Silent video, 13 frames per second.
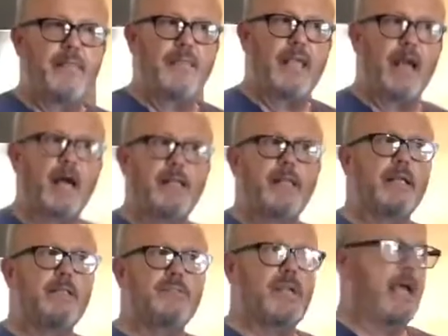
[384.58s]
the
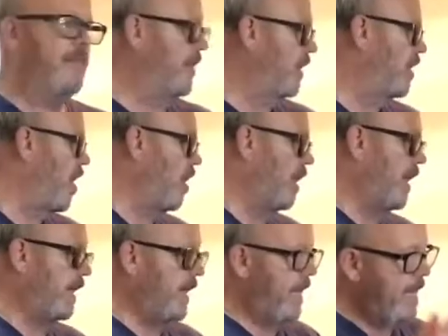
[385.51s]
onions and the
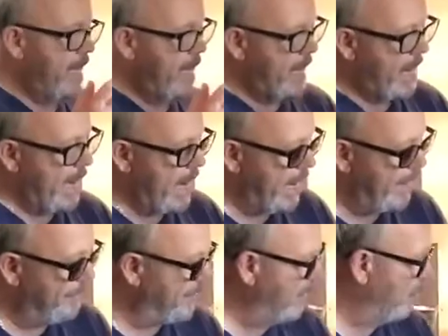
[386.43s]
garlic
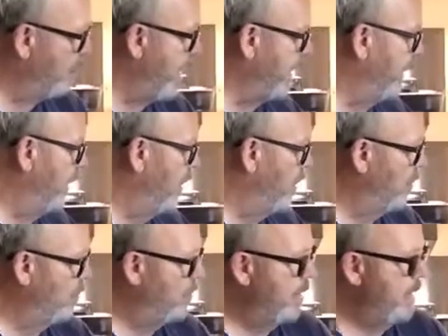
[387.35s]
and the
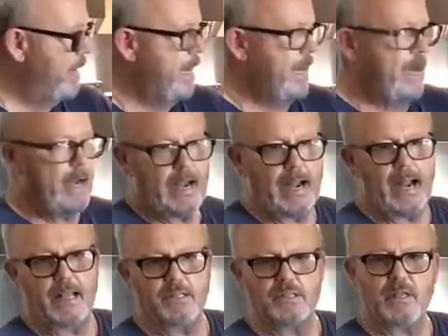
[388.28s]
oregano
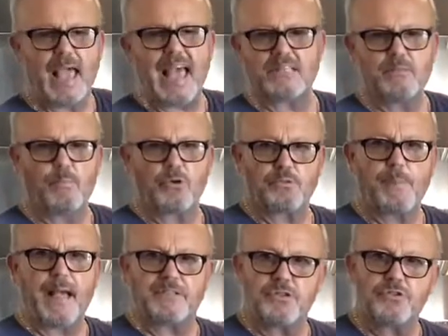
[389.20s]
and add some more
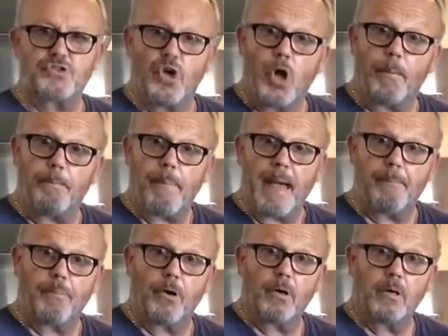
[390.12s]
spices, salt and
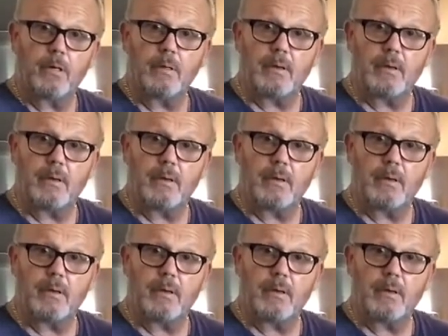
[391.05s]
pepper,